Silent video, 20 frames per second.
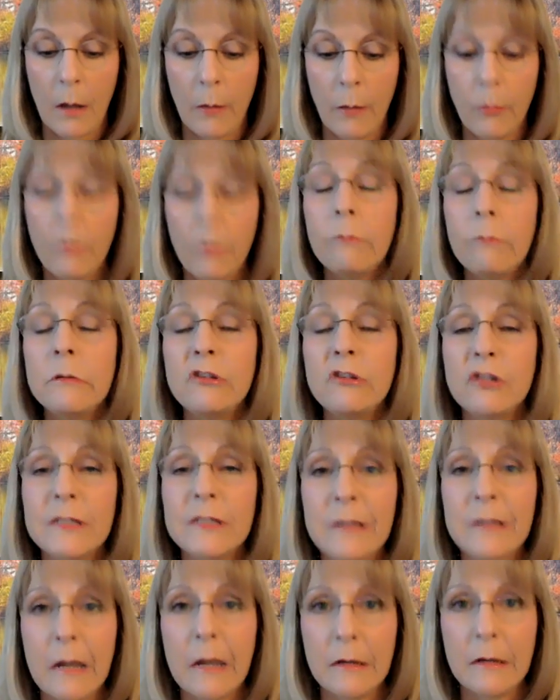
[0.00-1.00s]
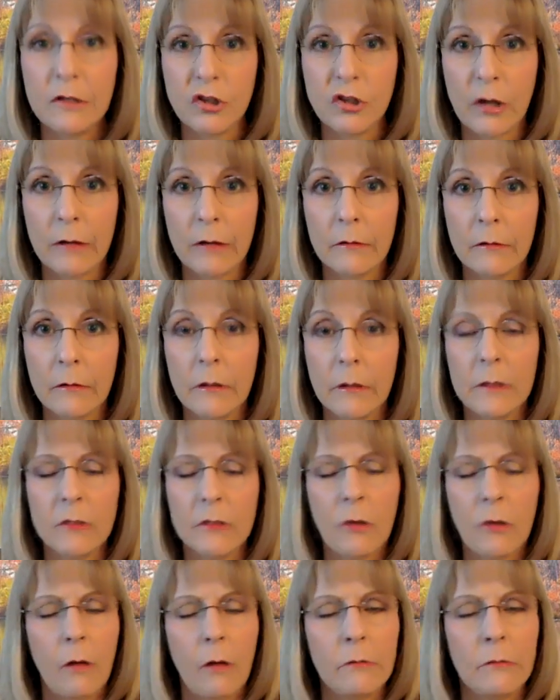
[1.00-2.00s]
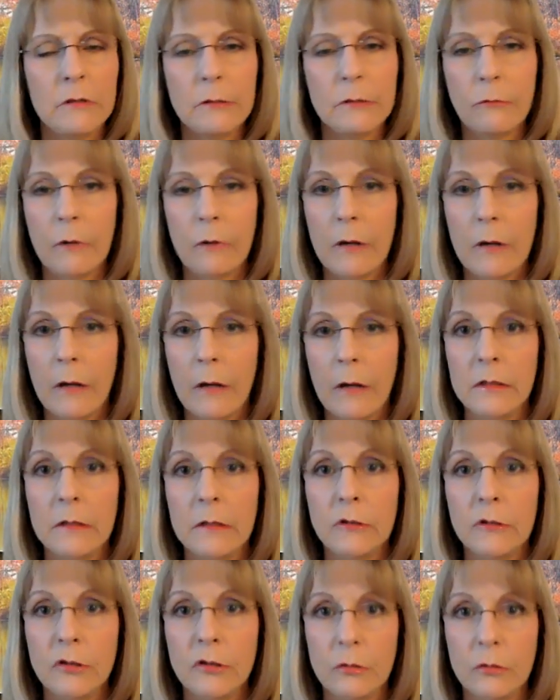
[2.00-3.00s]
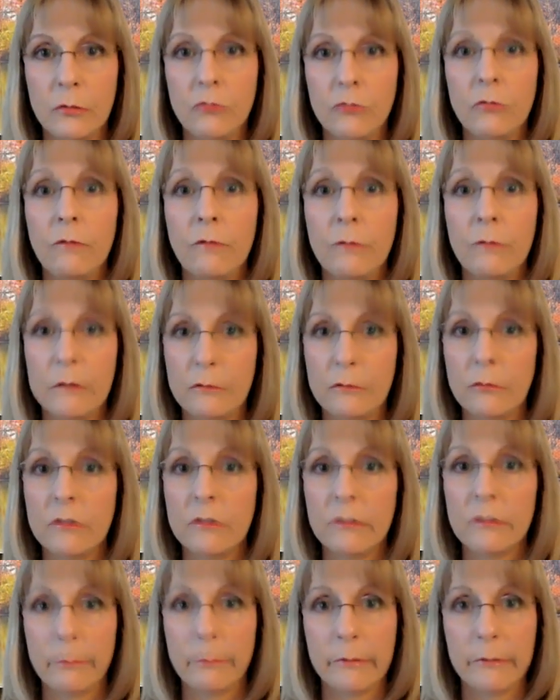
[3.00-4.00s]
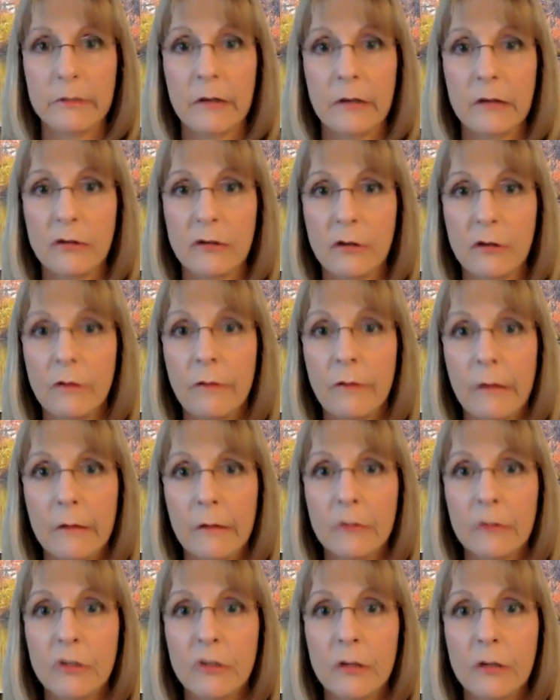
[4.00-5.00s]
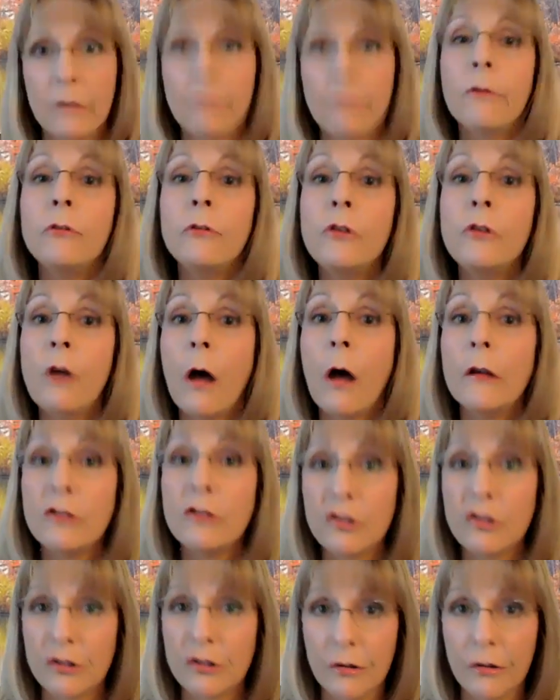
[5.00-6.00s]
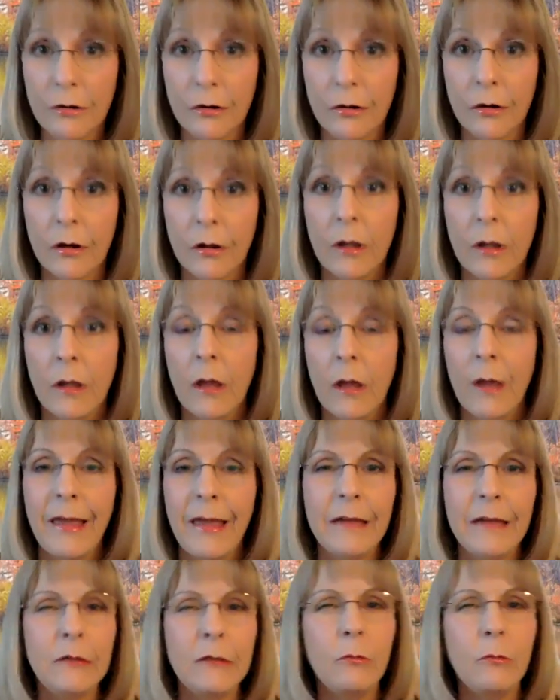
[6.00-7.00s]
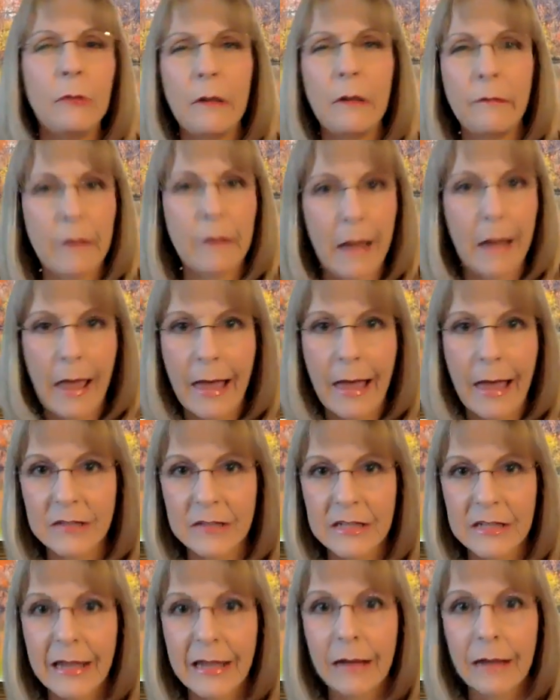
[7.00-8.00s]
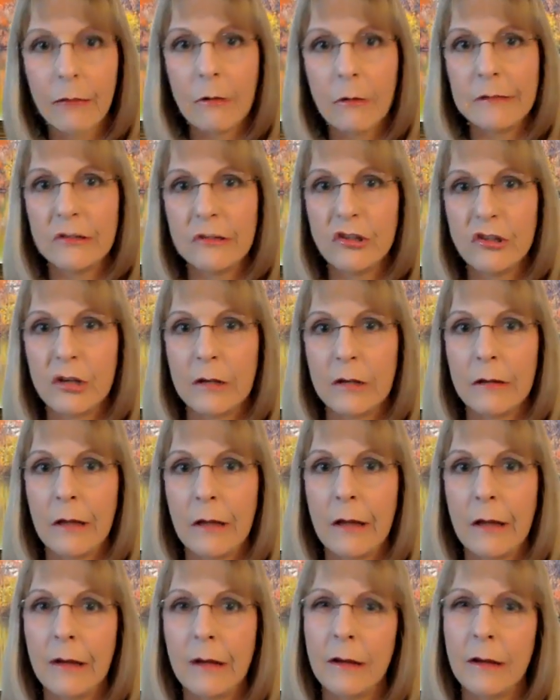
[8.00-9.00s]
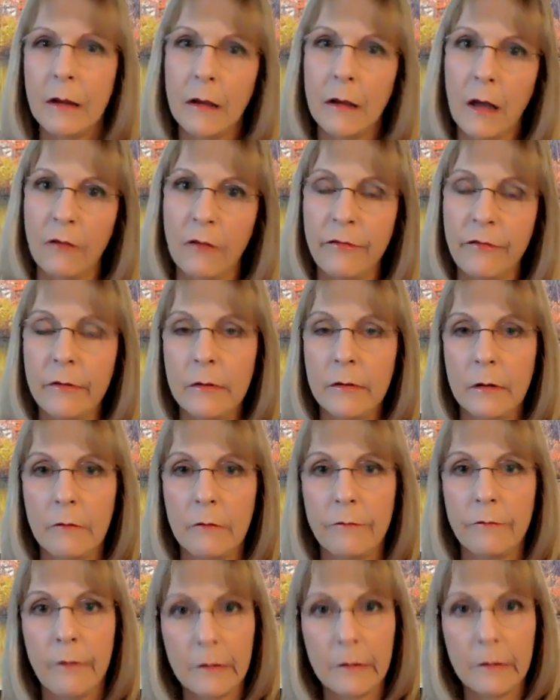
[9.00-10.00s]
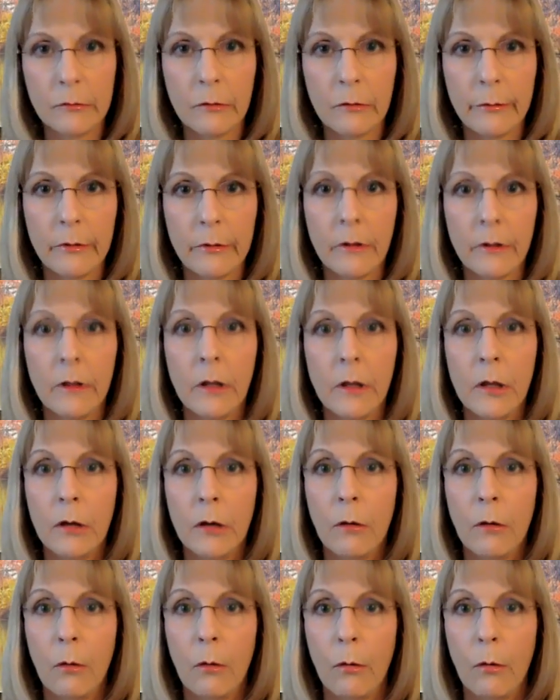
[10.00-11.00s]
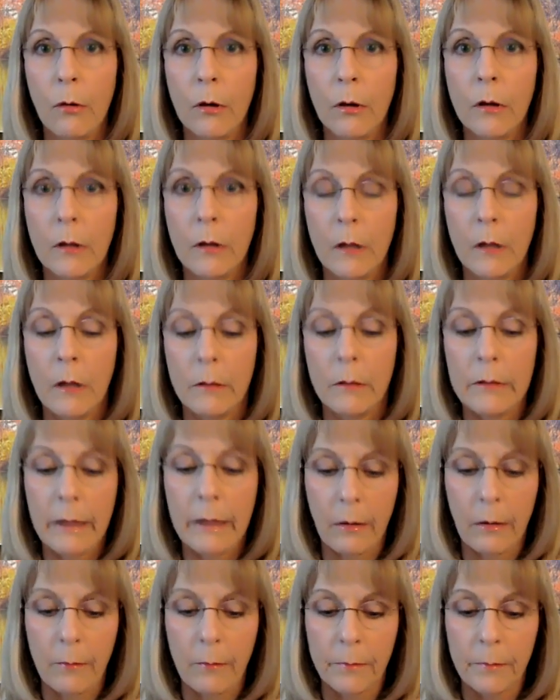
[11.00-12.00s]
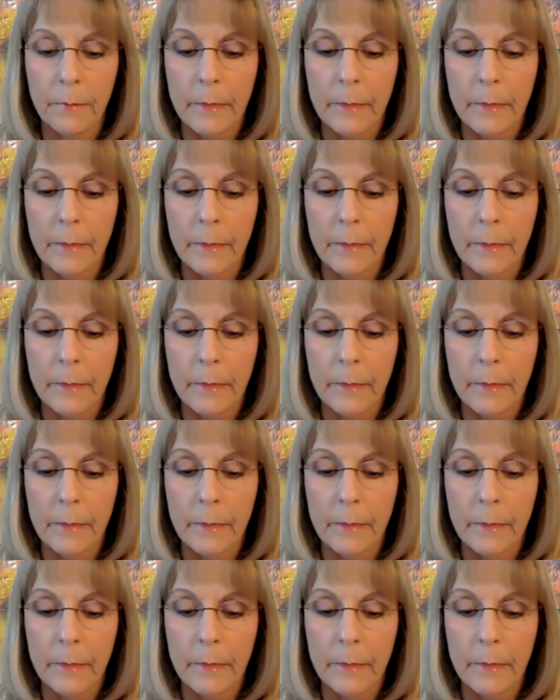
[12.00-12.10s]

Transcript: We would just say in general, it's always a great idea to do visuals of protection of energy. If you're not sure and you even ask that question, that I feel a little vulnerable, or now,